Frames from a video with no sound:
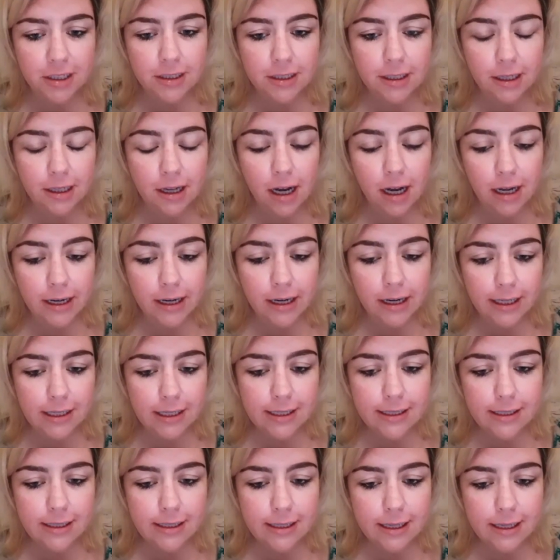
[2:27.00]
the
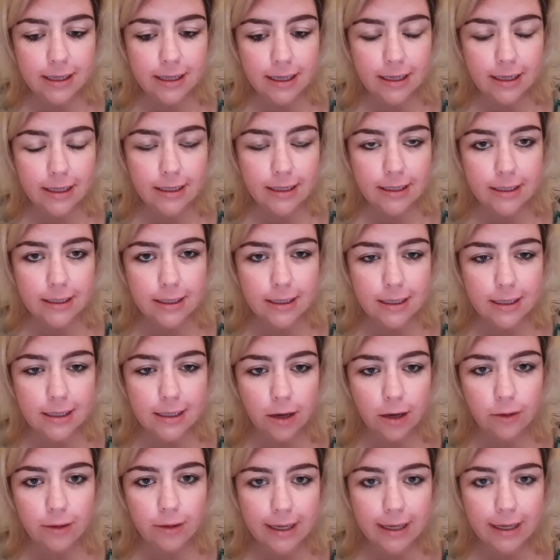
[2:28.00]
goddess, is
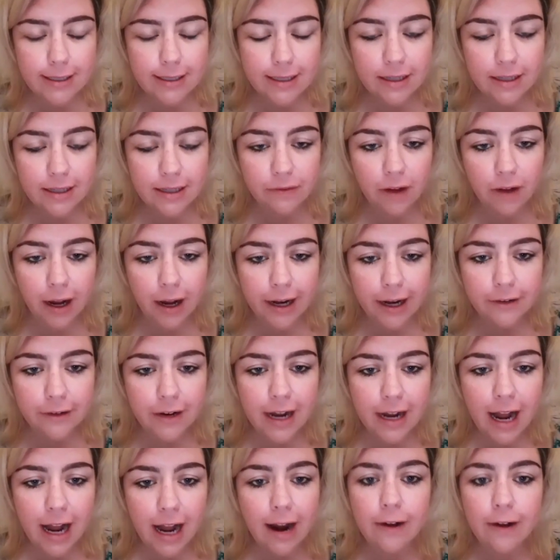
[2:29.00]
known as the
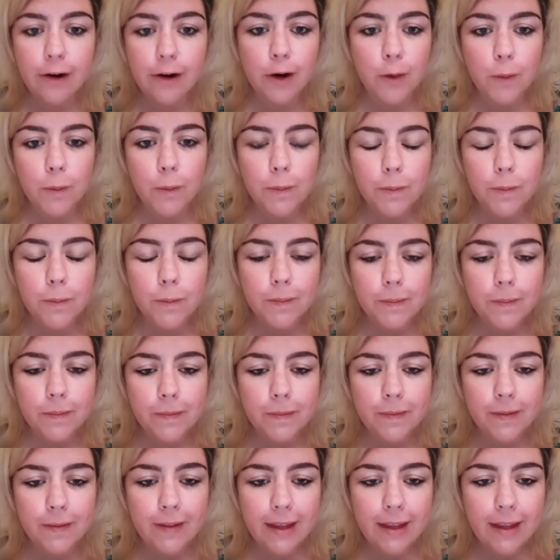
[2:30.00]
fiery arrow,
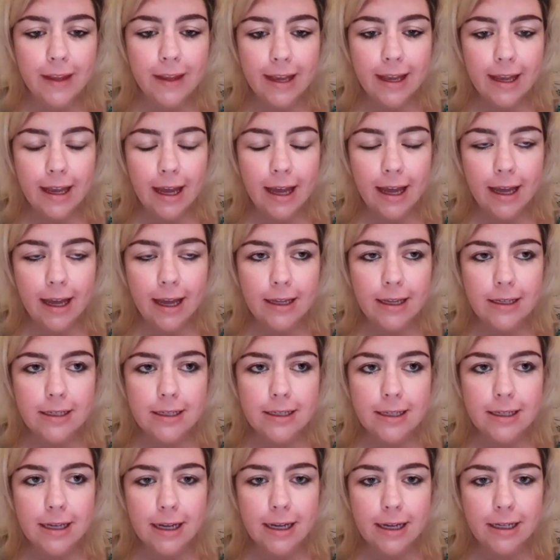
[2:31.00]

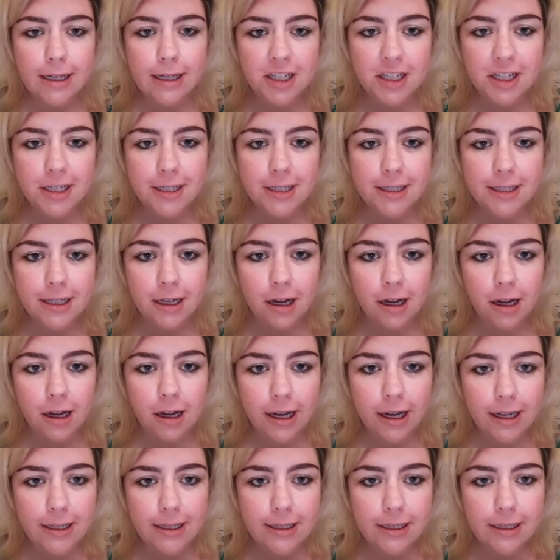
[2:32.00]
and she's the
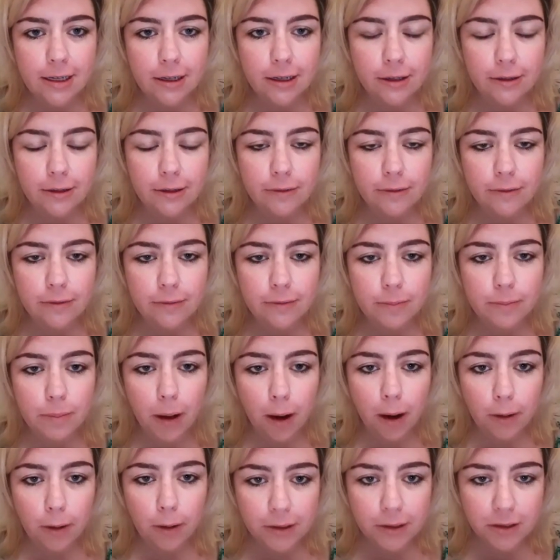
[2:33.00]
goddess of
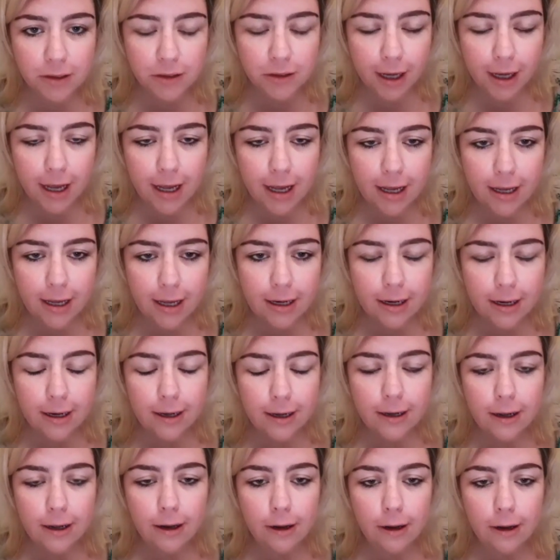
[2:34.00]
poetry,
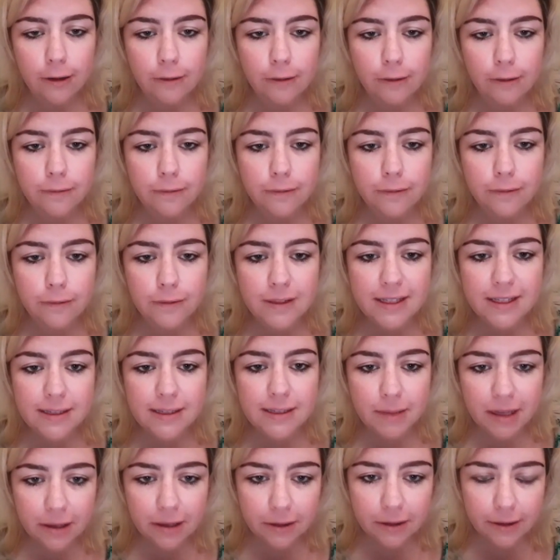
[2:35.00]
of
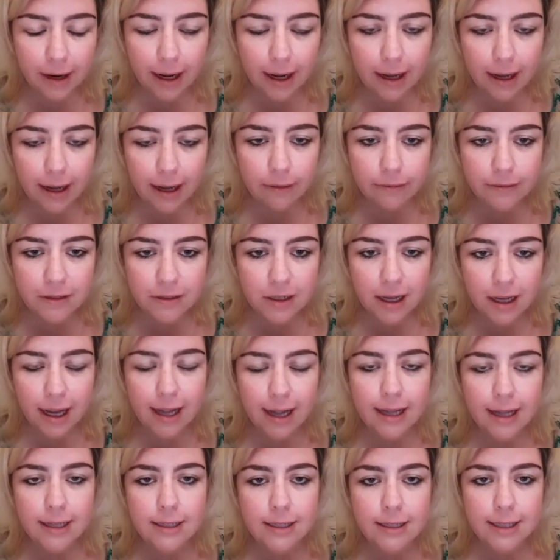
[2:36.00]
smithcraft
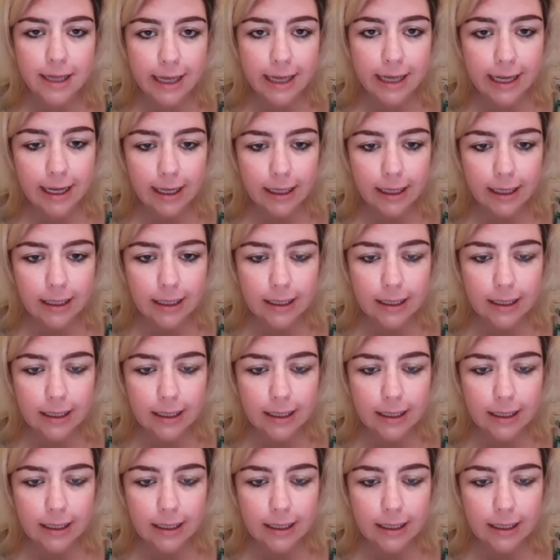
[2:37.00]
and healing.